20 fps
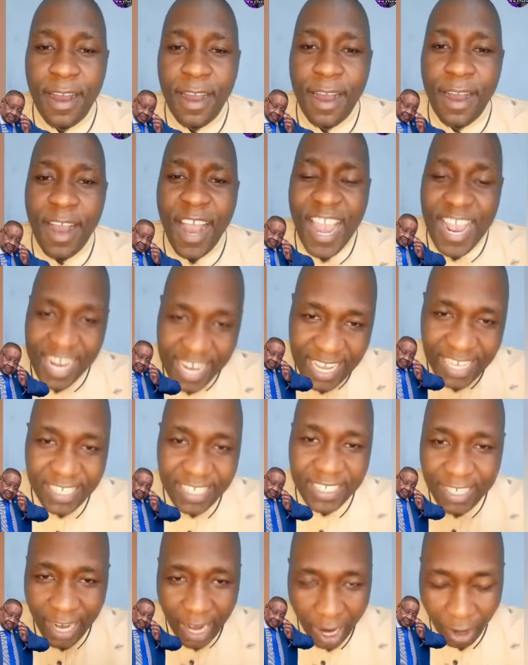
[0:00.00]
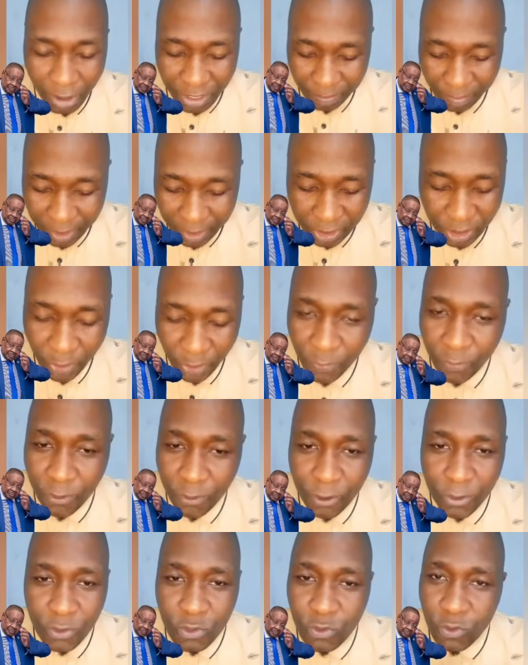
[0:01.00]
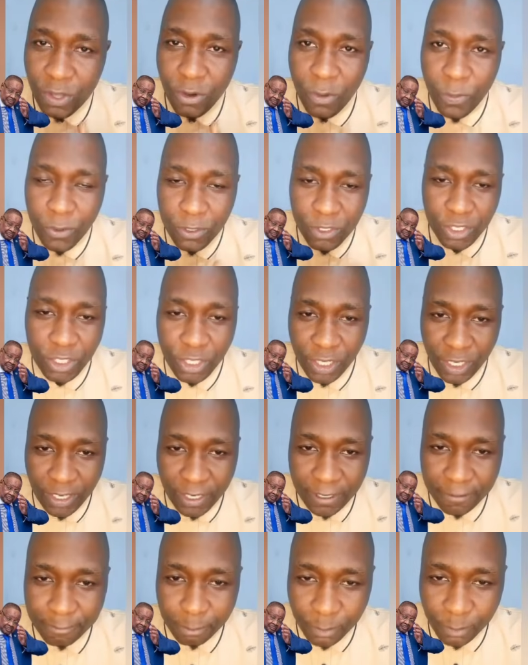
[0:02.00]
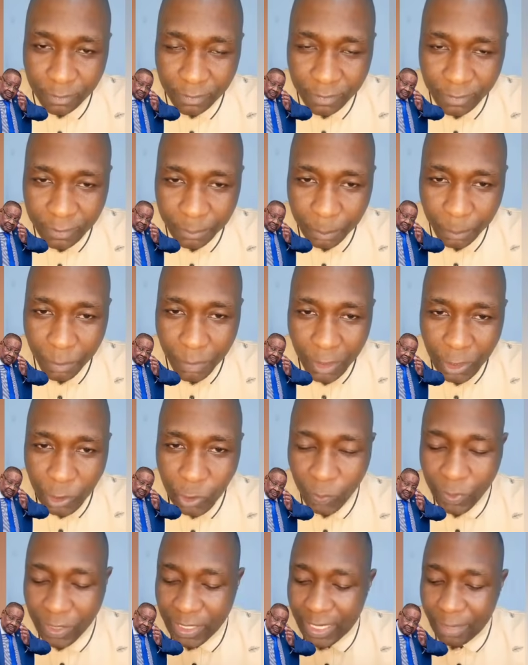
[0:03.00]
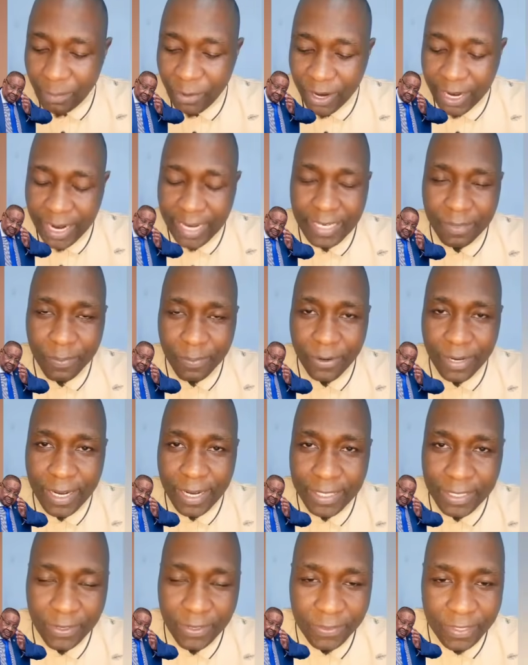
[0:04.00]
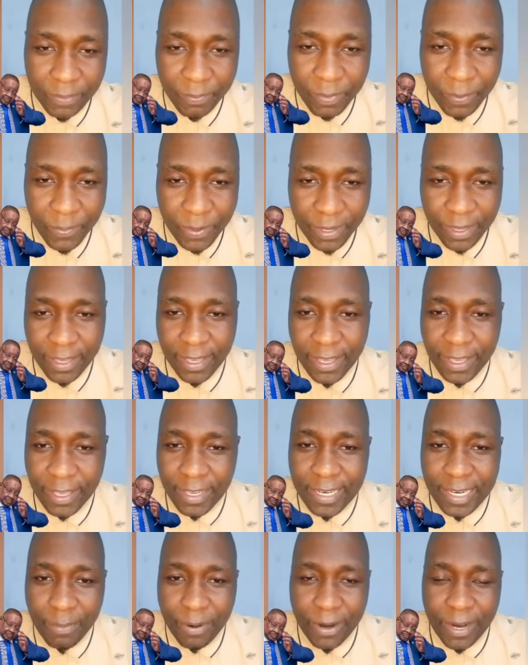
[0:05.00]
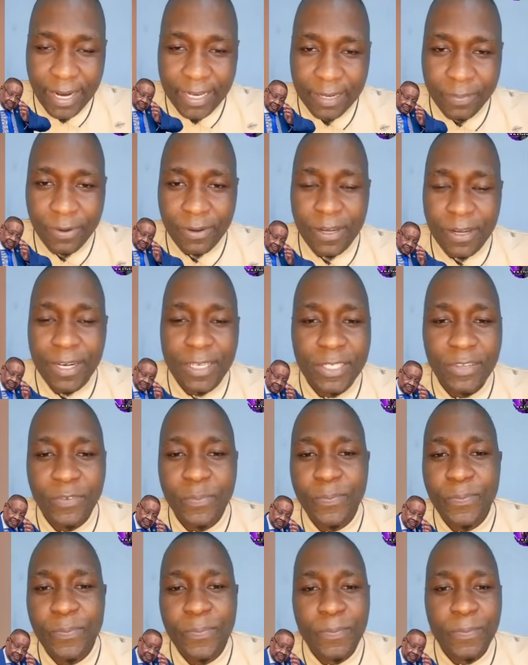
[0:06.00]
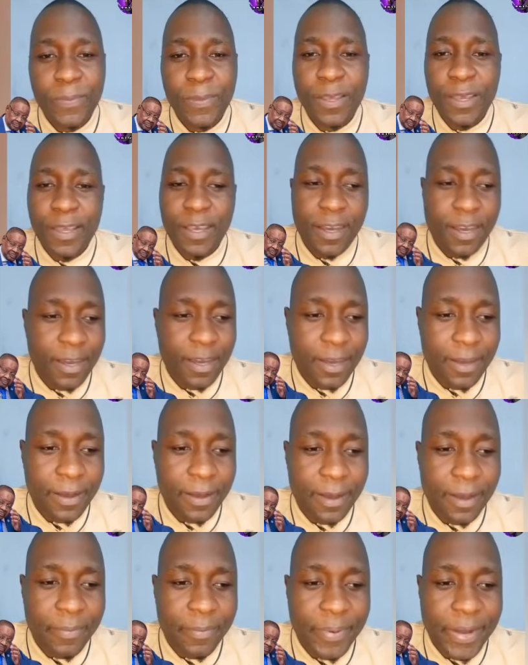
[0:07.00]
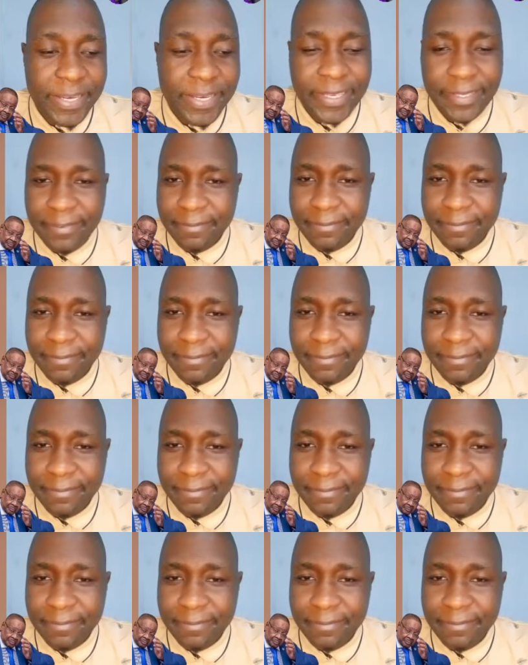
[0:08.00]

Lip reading: I reached out myself to the opposition to be Democratic Progressive, DPP, Democratic Progressive Party.